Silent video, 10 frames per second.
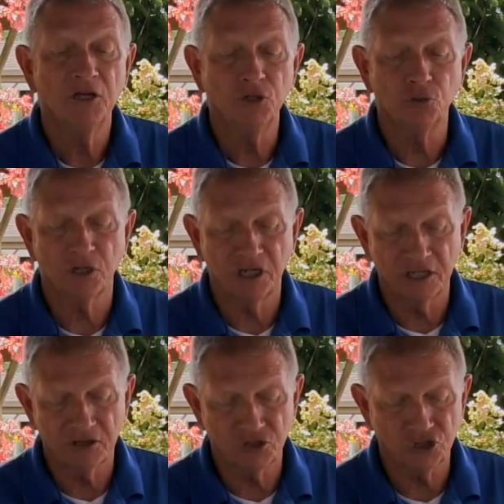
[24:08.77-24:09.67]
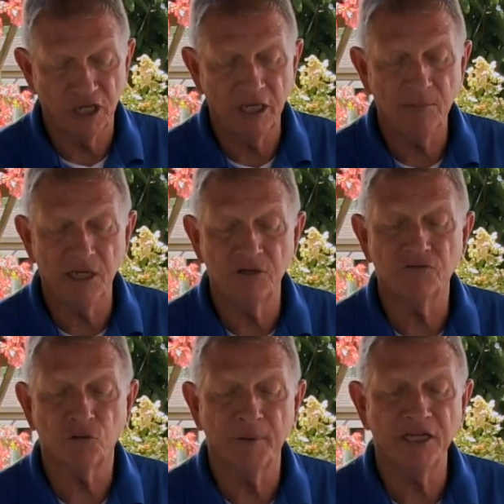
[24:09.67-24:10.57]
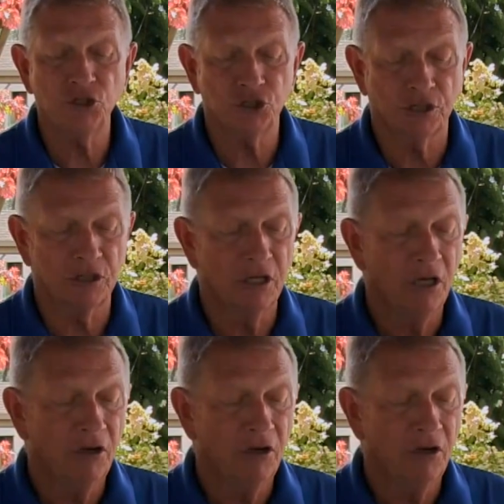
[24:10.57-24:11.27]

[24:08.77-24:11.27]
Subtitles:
You can get the same information